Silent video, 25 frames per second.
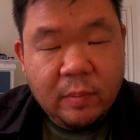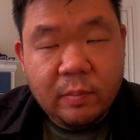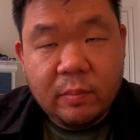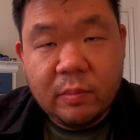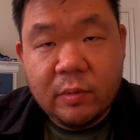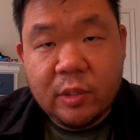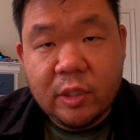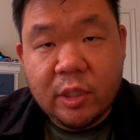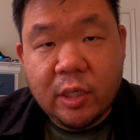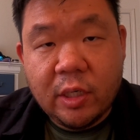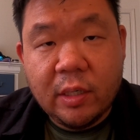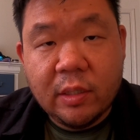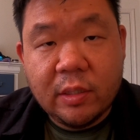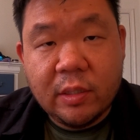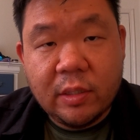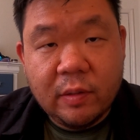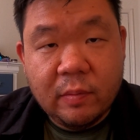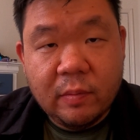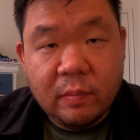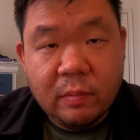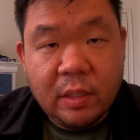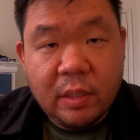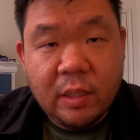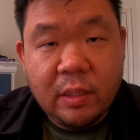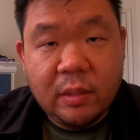chunks of
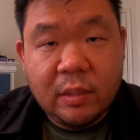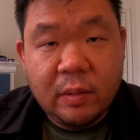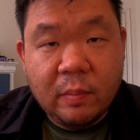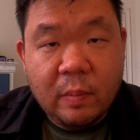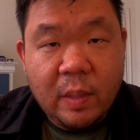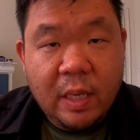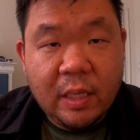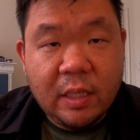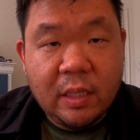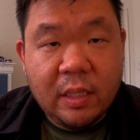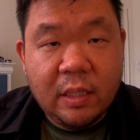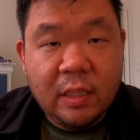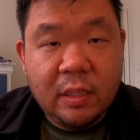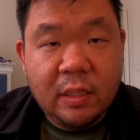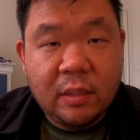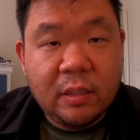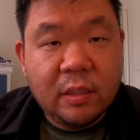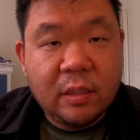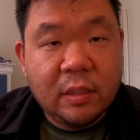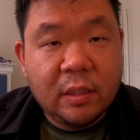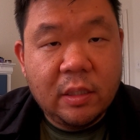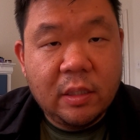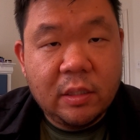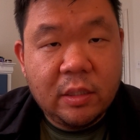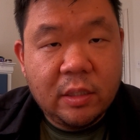meat and making it
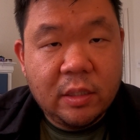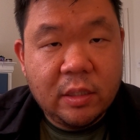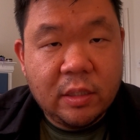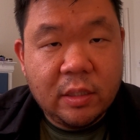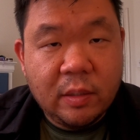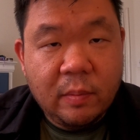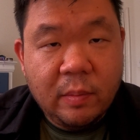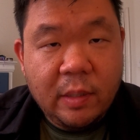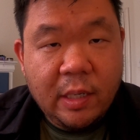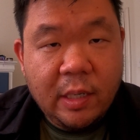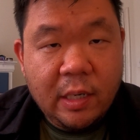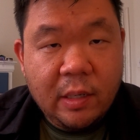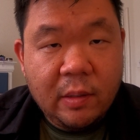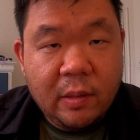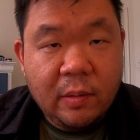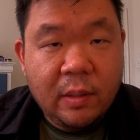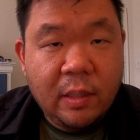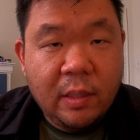delicious somehow,